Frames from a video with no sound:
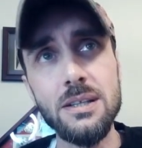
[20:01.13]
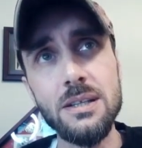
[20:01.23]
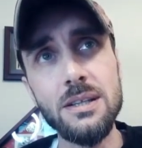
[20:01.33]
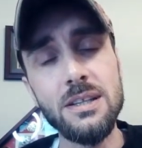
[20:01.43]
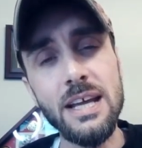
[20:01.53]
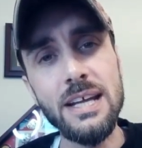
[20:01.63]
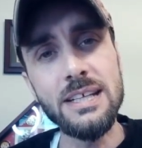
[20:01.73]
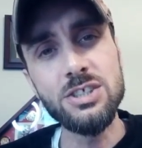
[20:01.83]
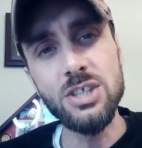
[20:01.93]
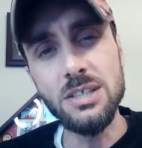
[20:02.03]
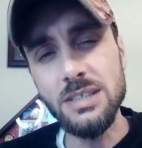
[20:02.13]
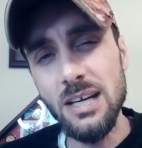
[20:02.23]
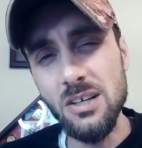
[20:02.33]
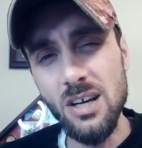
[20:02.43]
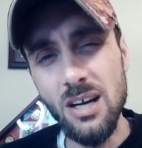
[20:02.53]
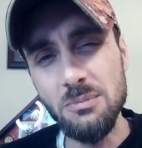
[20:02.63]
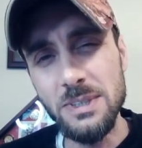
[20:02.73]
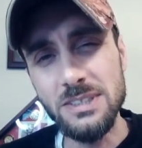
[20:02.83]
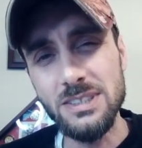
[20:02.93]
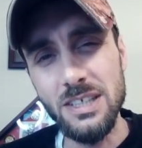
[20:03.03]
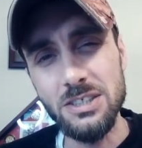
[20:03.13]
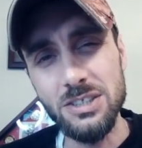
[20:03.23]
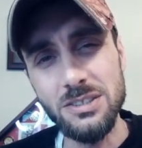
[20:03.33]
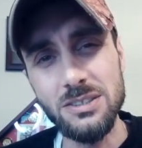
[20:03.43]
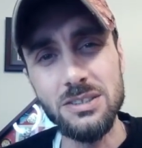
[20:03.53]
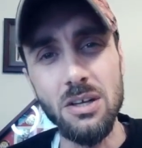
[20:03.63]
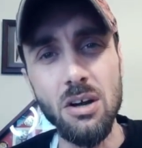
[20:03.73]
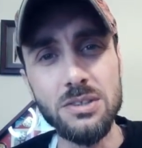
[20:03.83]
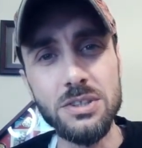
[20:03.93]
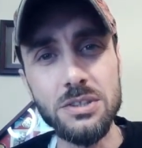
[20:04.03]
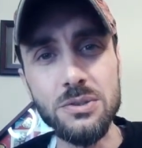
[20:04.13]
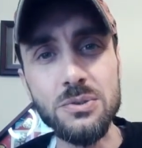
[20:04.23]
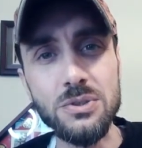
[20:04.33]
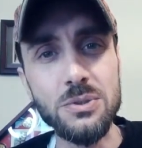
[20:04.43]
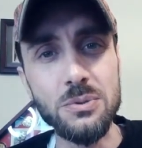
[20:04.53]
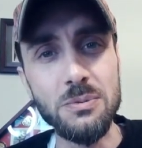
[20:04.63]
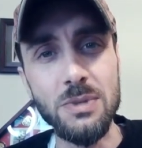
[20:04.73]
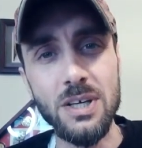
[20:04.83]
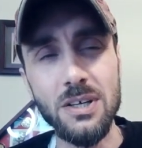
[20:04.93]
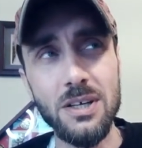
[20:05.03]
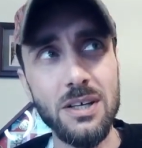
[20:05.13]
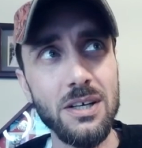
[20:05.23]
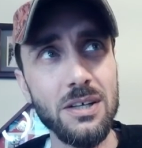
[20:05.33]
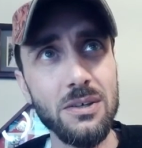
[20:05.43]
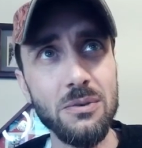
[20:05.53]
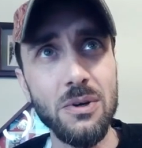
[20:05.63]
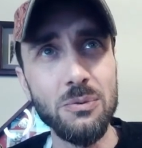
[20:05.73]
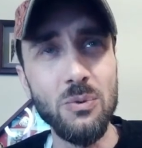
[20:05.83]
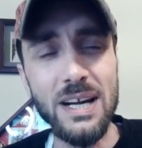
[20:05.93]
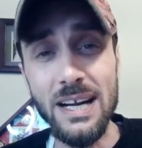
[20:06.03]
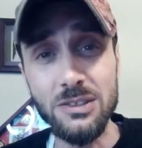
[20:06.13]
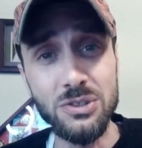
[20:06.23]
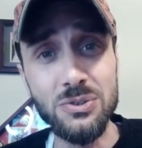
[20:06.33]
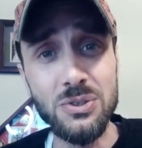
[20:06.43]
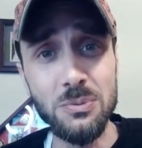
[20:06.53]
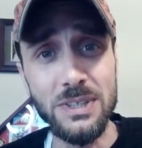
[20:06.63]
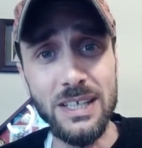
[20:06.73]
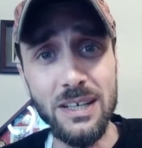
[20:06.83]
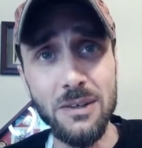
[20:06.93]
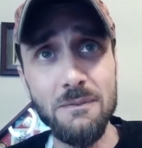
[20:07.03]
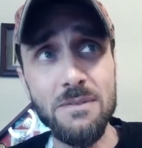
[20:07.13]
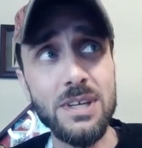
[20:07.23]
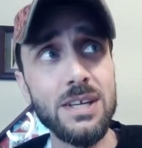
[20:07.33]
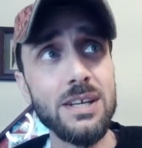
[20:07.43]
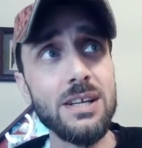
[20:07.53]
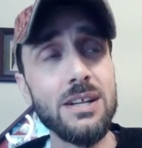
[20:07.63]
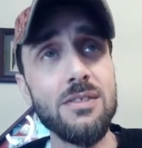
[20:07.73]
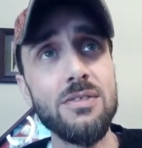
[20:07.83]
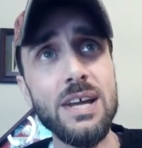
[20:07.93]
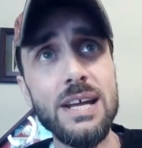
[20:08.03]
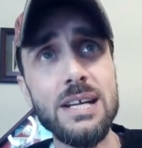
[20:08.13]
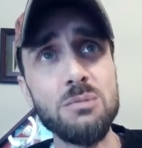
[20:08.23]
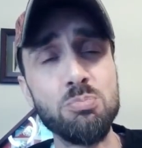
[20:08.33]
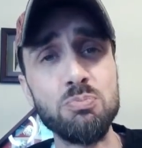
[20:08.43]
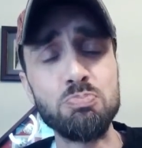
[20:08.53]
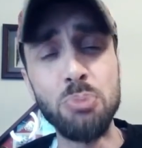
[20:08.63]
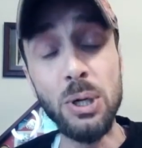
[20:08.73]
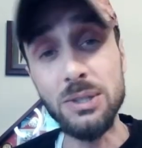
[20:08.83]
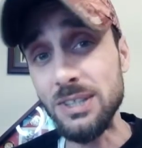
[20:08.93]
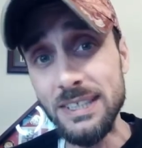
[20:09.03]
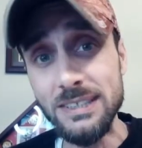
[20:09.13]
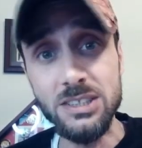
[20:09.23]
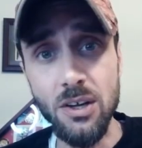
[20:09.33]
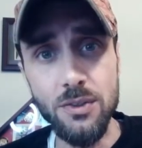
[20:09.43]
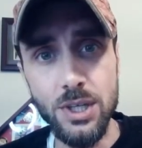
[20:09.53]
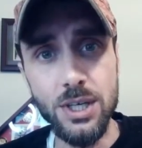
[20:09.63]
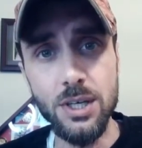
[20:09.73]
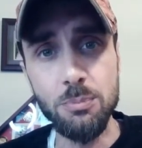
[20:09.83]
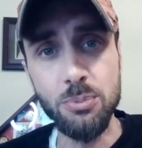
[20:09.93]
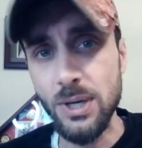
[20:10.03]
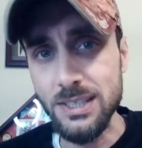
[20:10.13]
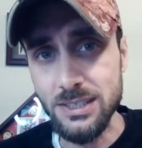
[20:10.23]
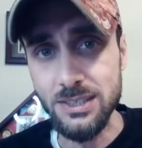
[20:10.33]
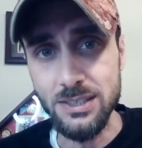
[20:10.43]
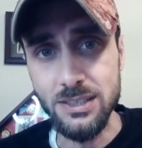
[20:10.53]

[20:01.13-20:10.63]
They shut down comment sections on the YouTube, White House YouTube account. They put lids on their press